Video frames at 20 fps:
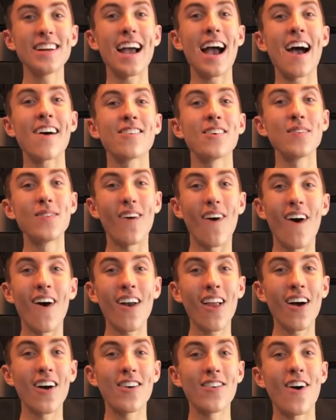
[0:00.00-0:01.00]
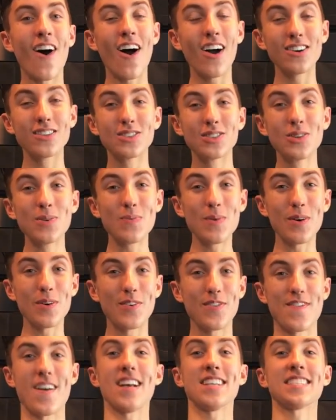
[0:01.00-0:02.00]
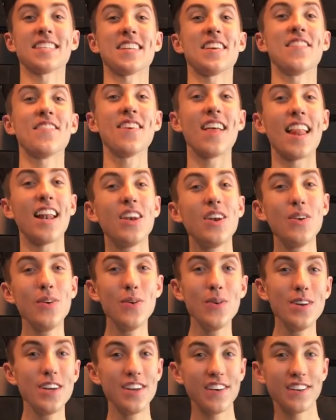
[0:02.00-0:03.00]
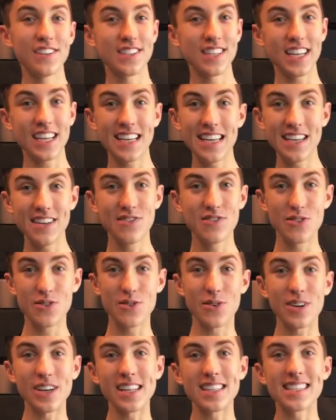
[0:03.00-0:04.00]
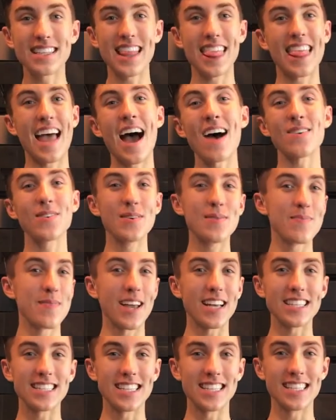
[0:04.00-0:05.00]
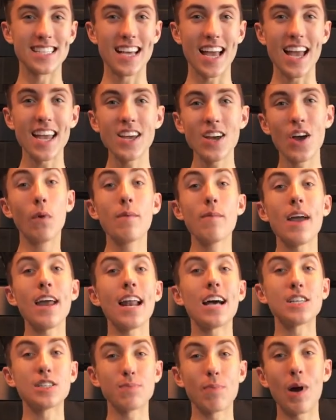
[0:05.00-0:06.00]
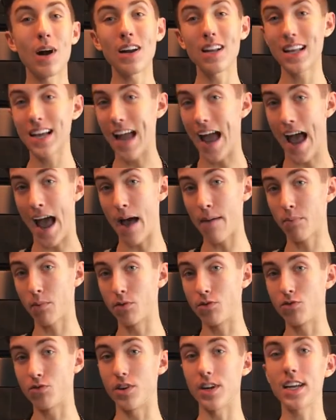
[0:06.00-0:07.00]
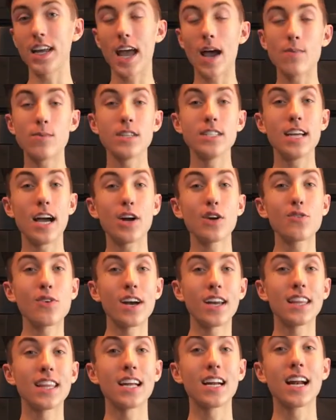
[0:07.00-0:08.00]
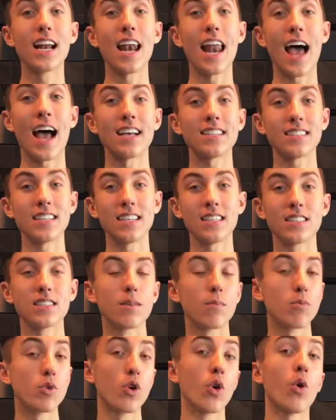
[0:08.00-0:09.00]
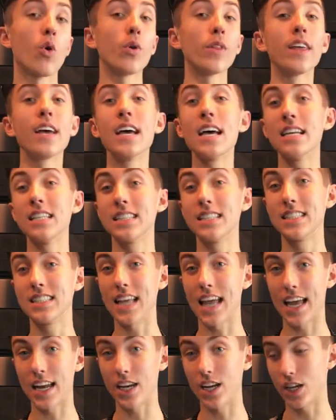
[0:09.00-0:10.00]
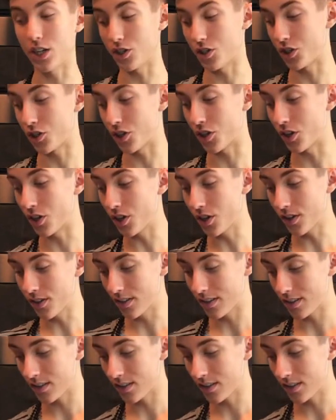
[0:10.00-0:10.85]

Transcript: we have them, all of our super festive New Year's Eve treats that we made today. We made a sparkling apple drink, and we decorated the glass in some gold sanding sugar.